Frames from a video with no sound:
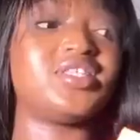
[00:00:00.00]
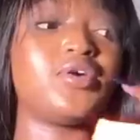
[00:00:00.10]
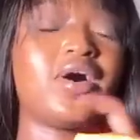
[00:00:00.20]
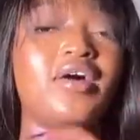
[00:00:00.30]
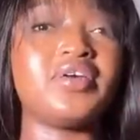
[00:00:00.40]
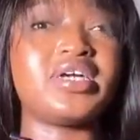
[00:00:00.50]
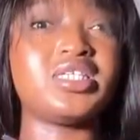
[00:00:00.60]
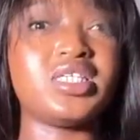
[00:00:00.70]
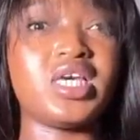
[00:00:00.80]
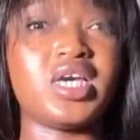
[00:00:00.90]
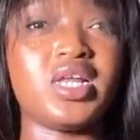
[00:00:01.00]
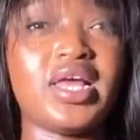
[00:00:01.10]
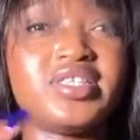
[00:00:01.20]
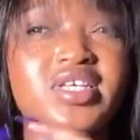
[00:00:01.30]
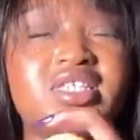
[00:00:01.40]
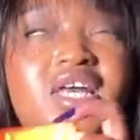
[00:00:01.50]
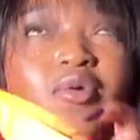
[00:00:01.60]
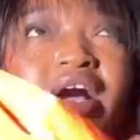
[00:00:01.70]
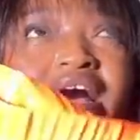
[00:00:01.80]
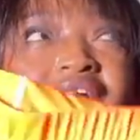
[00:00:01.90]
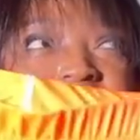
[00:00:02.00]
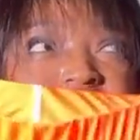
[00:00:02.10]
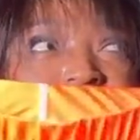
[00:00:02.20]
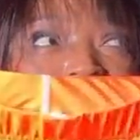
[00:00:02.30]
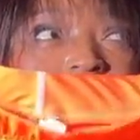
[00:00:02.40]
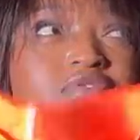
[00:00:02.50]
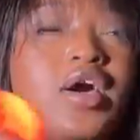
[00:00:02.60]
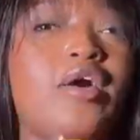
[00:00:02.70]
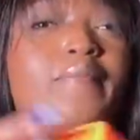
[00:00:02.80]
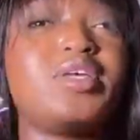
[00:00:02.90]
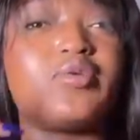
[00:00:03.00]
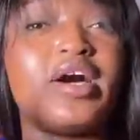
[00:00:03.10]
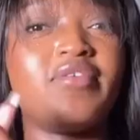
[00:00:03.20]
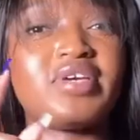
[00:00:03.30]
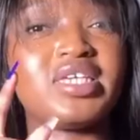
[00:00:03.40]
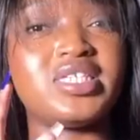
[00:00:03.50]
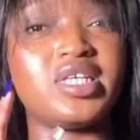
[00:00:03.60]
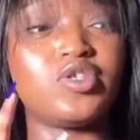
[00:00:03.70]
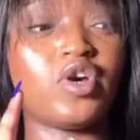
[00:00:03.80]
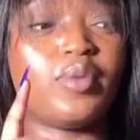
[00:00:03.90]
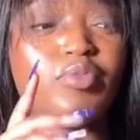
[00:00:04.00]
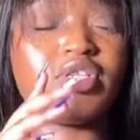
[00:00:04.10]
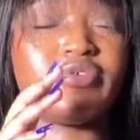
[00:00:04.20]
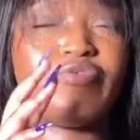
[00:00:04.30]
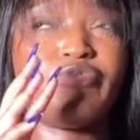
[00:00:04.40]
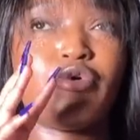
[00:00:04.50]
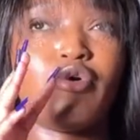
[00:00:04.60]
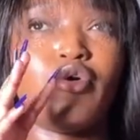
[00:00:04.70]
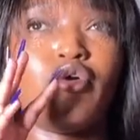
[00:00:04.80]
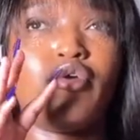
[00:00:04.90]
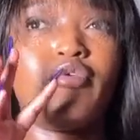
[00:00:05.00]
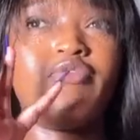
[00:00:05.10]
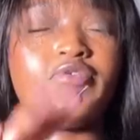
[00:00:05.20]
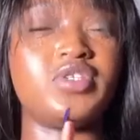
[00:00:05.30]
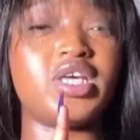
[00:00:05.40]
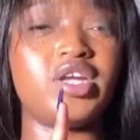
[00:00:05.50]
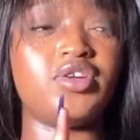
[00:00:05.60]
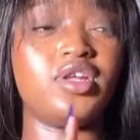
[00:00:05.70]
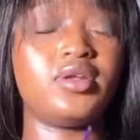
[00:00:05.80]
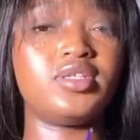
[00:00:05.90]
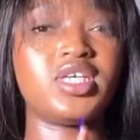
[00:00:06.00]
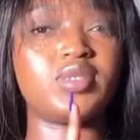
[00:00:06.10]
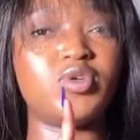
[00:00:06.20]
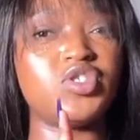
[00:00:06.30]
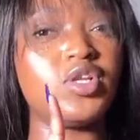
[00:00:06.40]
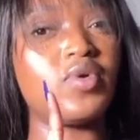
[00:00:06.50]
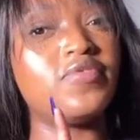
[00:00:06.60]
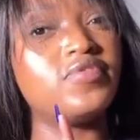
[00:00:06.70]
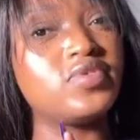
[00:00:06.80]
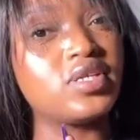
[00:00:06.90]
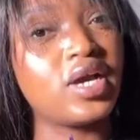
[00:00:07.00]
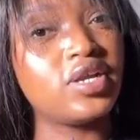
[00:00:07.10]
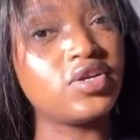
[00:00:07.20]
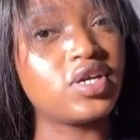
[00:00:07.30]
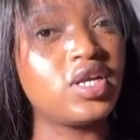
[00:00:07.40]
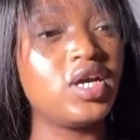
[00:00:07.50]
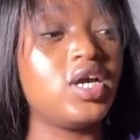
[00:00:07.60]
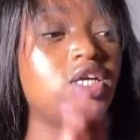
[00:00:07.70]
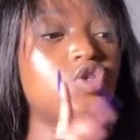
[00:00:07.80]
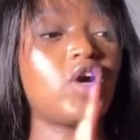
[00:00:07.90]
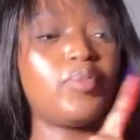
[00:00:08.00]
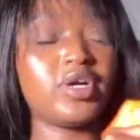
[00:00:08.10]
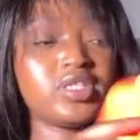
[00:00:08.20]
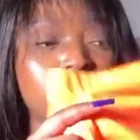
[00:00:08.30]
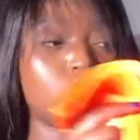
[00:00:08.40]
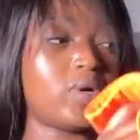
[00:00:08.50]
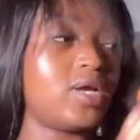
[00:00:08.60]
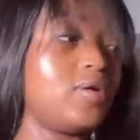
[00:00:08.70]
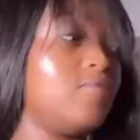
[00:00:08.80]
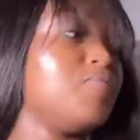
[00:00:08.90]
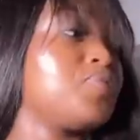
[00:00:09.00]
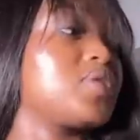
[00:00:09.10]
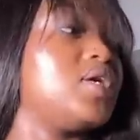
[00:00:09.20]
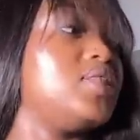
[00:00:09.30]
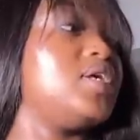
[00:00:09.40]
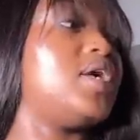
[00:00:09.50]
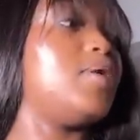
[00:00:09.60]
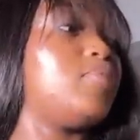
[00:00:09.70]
they were having a sale. I think they're not going at 8.5, but they were having a sale, so I bought for 1500. Set module for 1500. So I bought this one, and then I